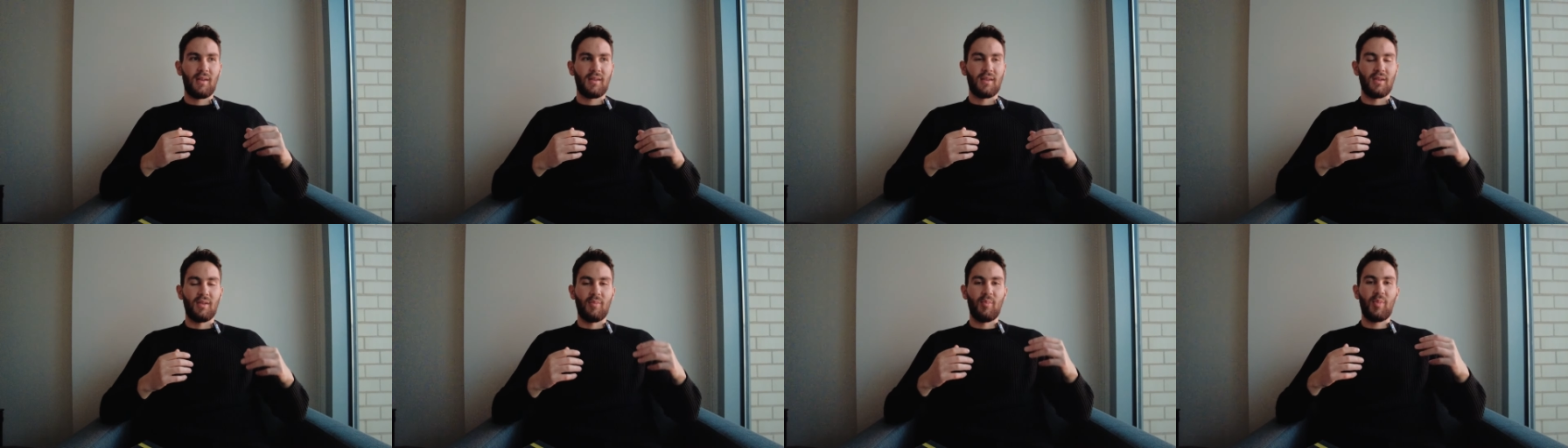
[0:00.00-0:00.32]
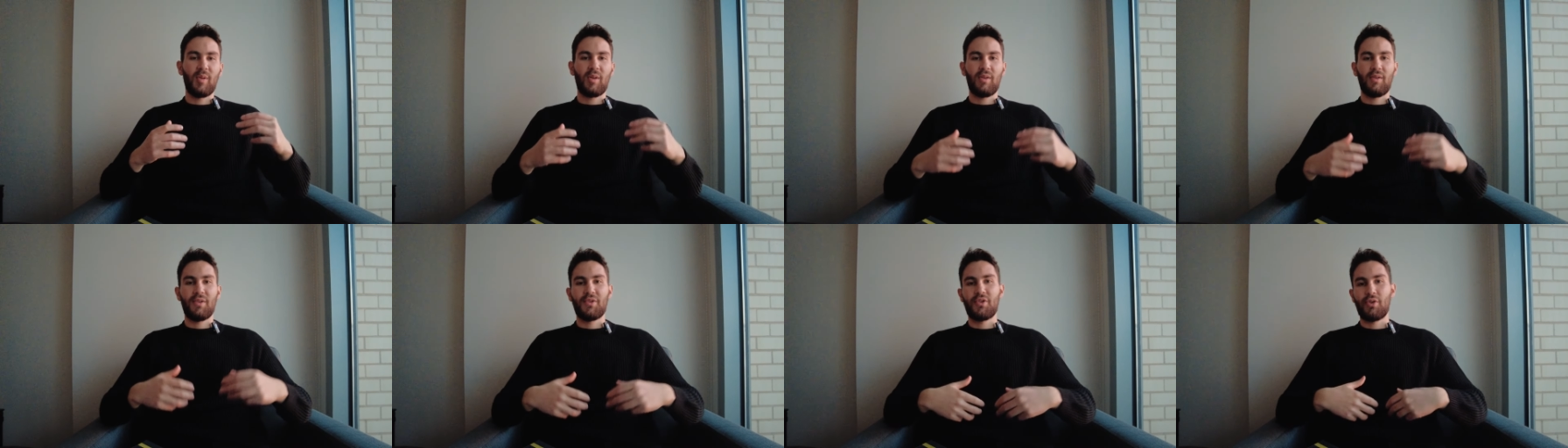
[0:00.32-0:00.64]
you
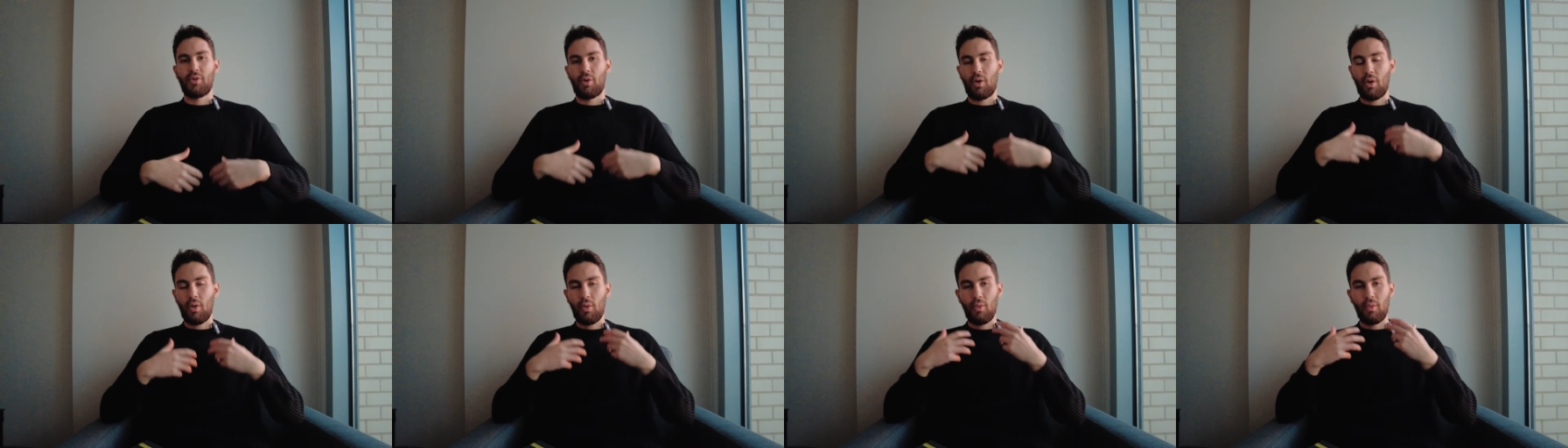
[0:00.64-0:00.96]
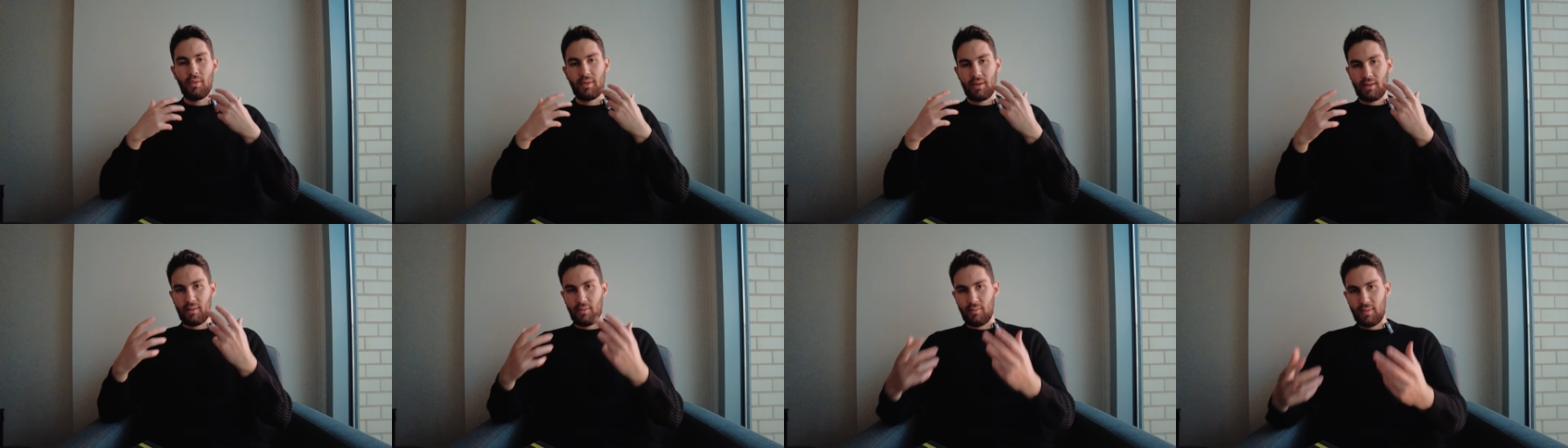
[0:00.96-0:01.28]
build your
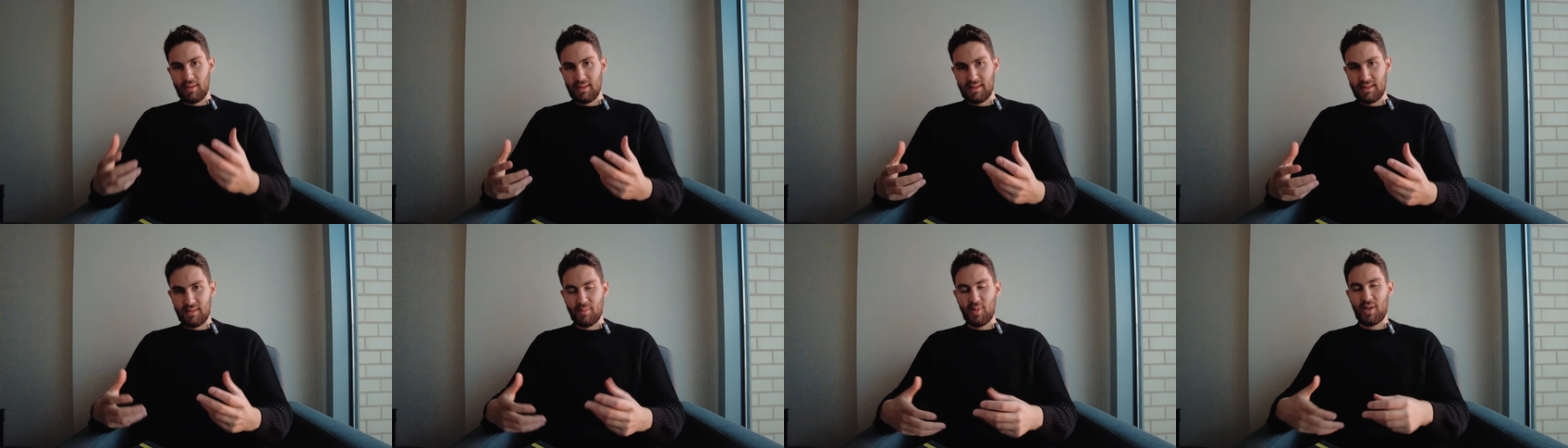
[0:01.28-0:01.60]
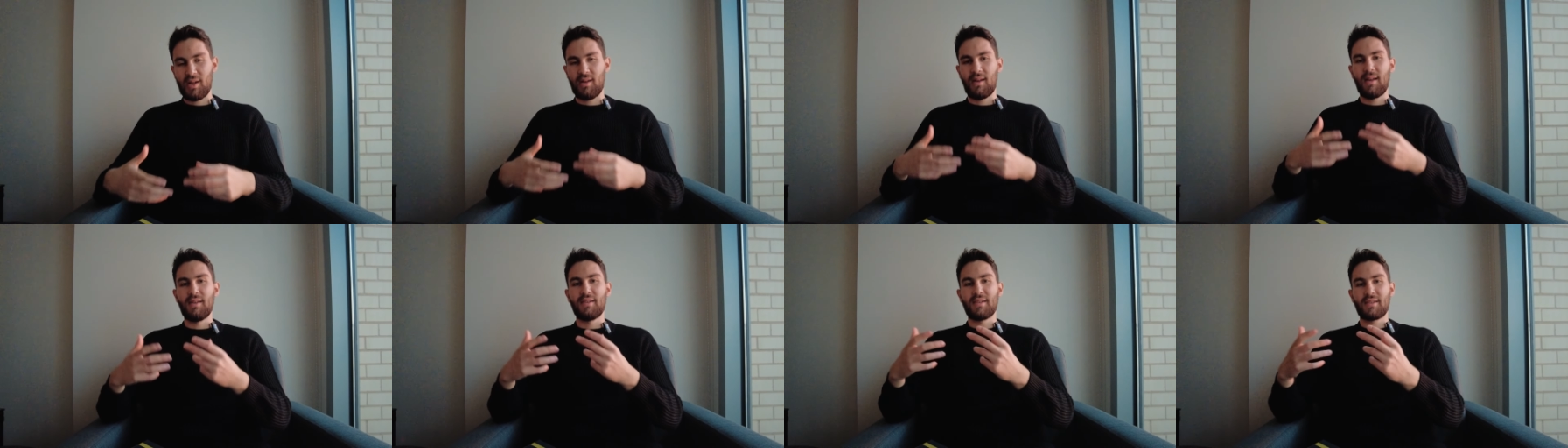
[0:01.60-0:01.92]
own
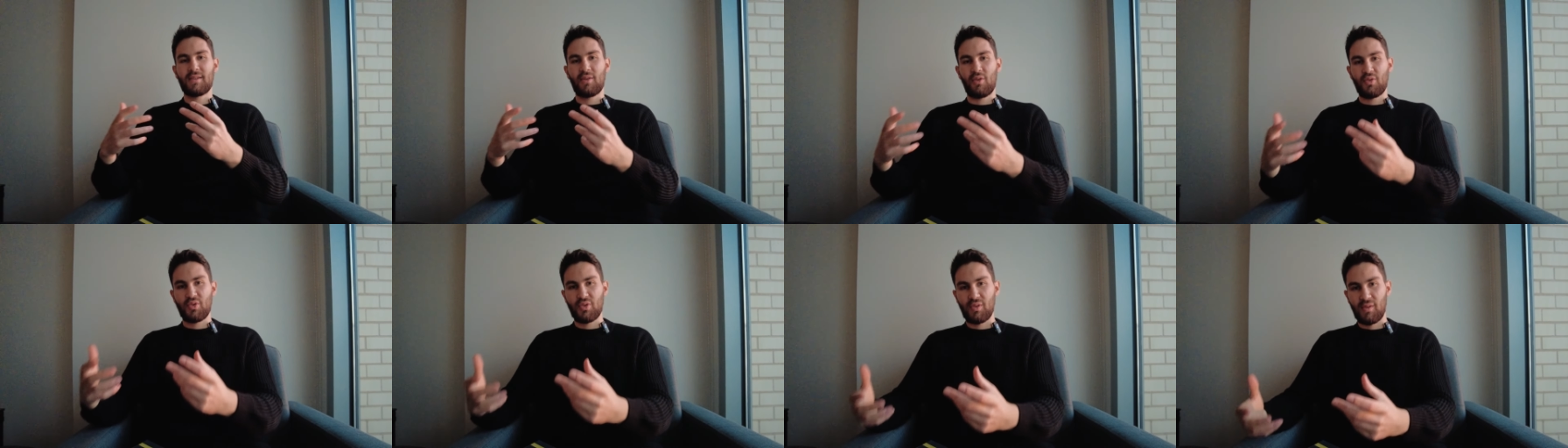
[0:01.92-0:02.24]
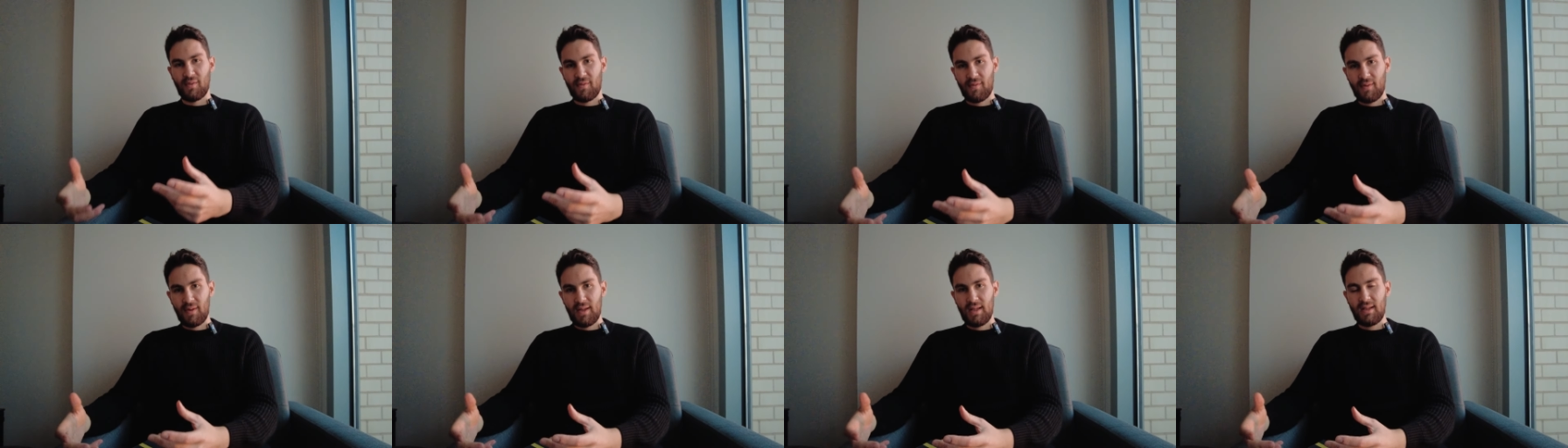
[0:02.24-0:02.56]
charisma and social
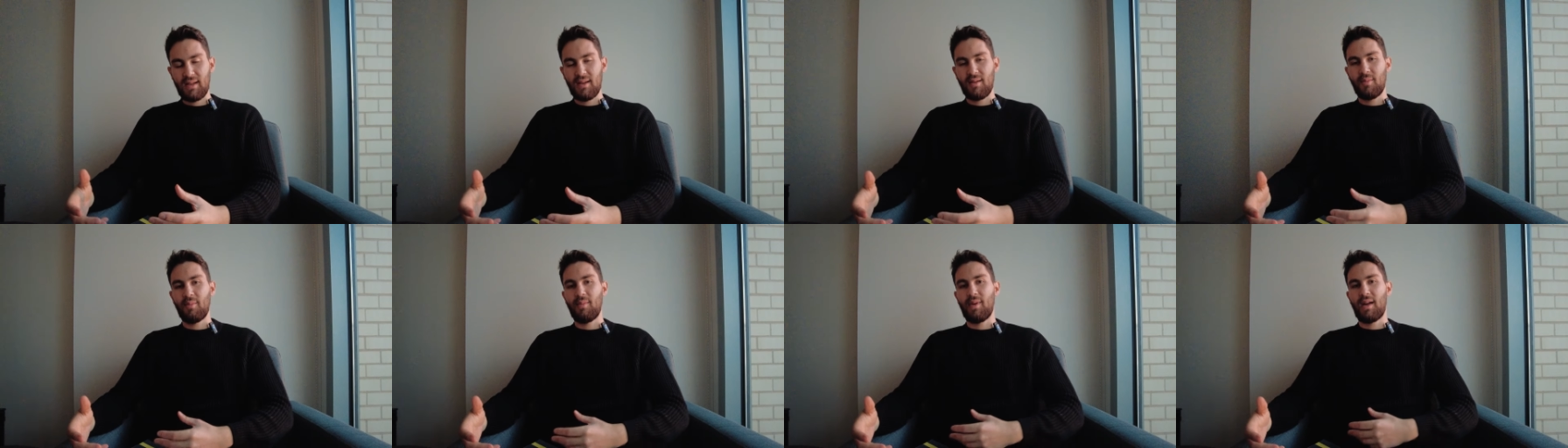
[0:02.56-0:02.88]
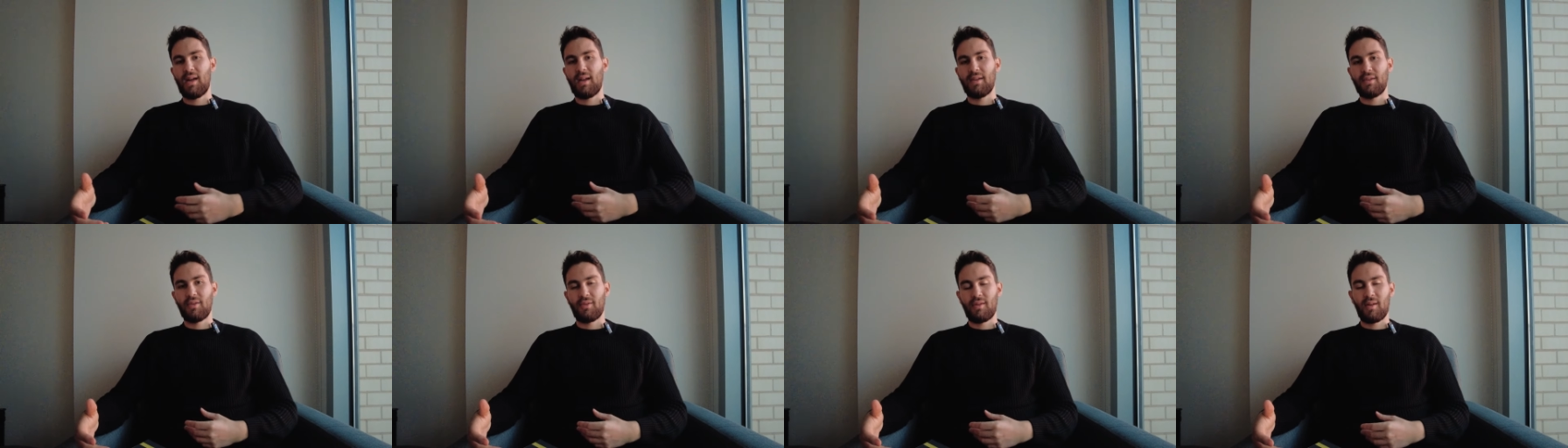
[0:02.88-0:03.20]
freedom
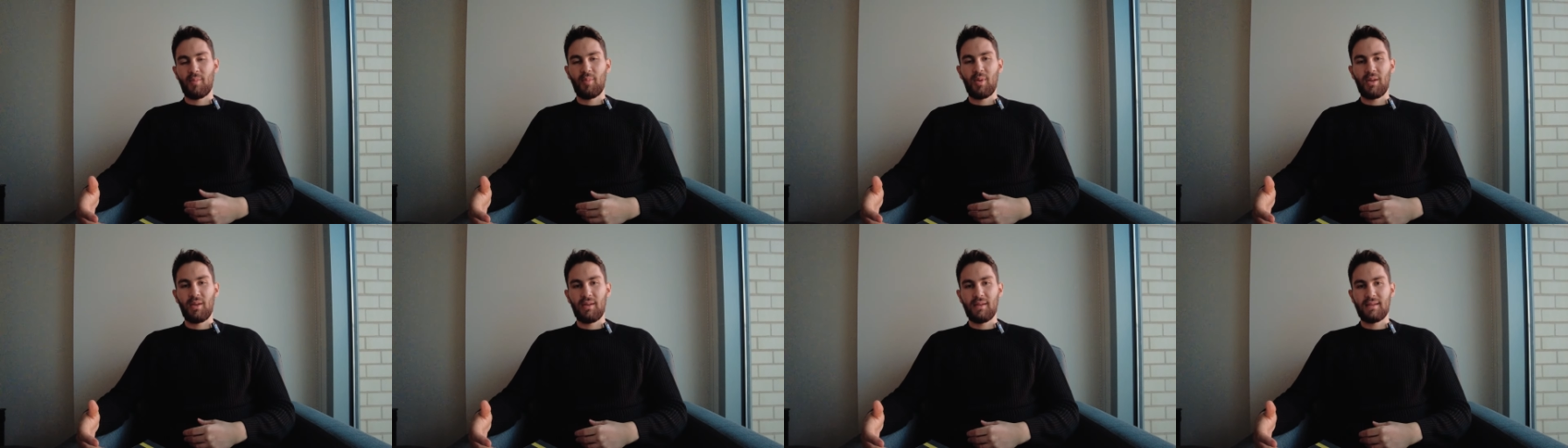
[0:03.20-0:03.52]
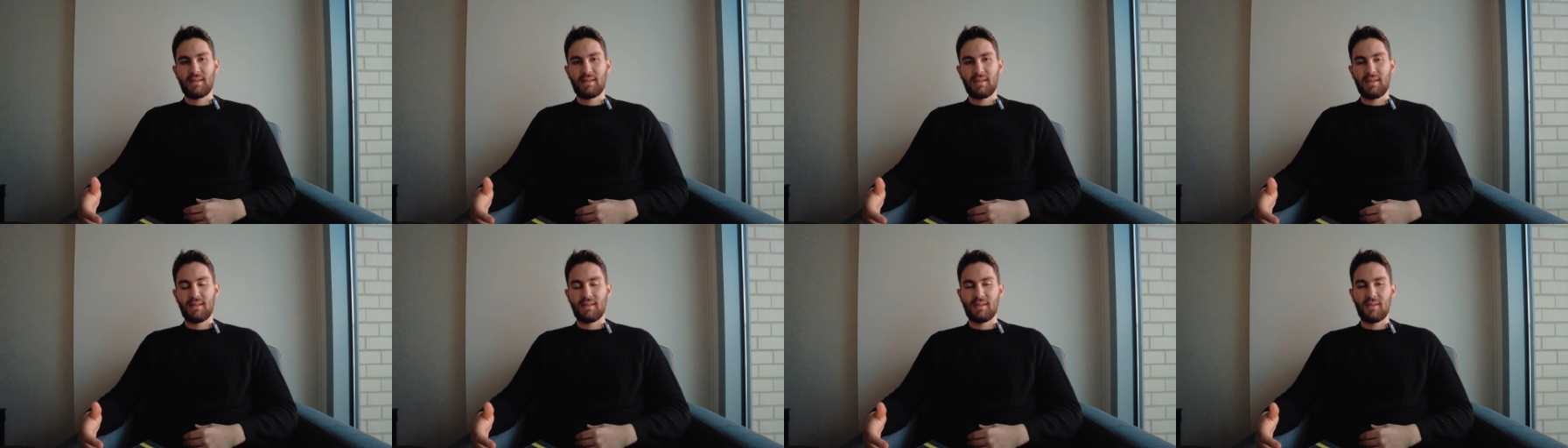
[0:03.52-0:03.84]
and your
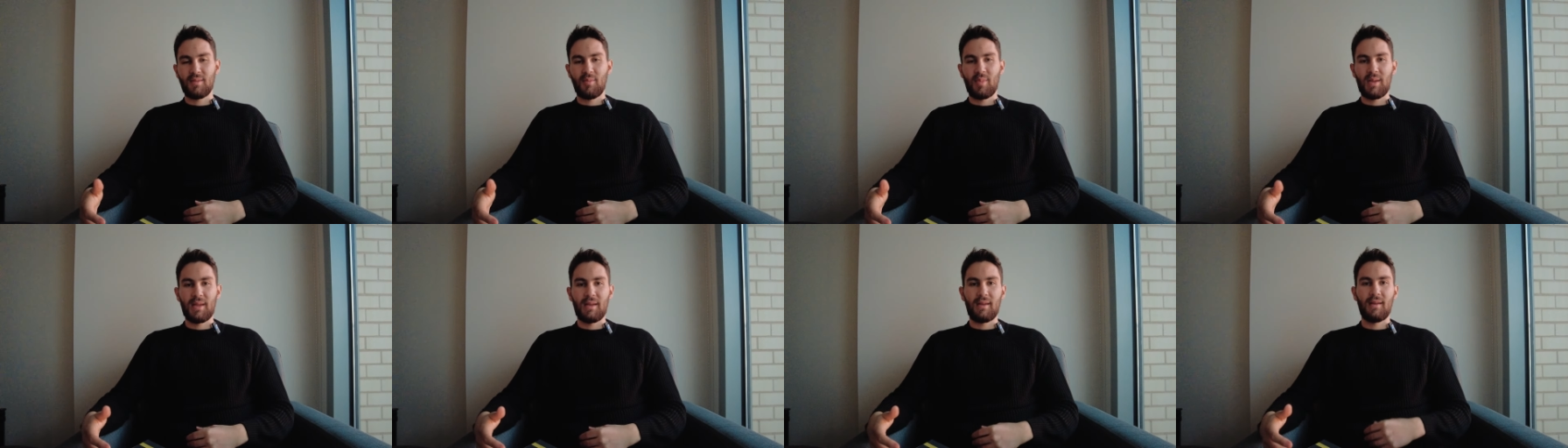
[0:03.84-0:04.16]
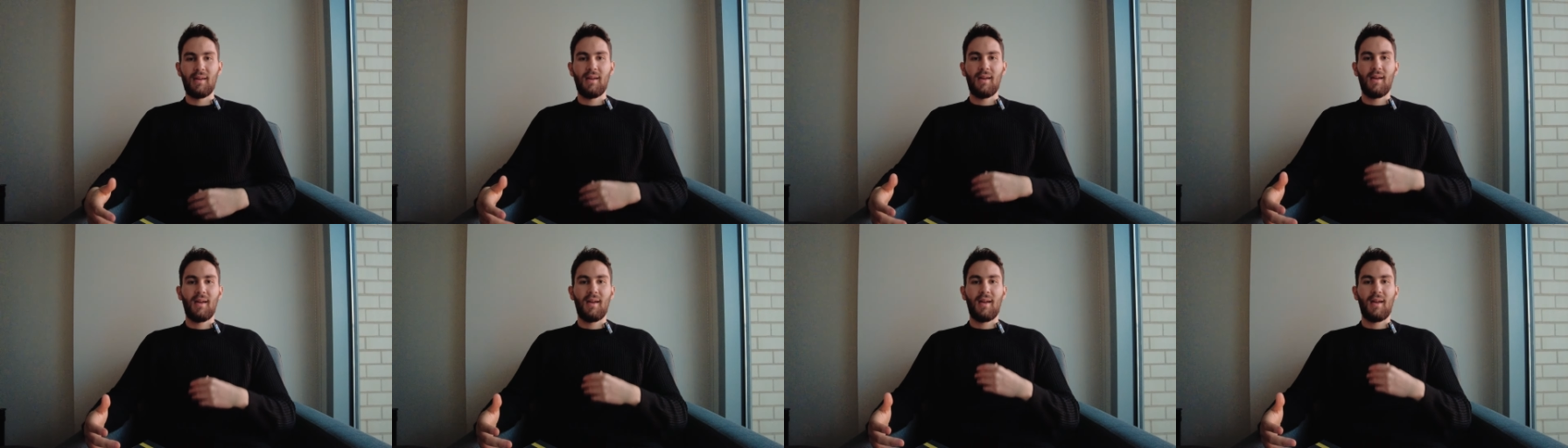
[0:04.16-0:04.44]
ability to be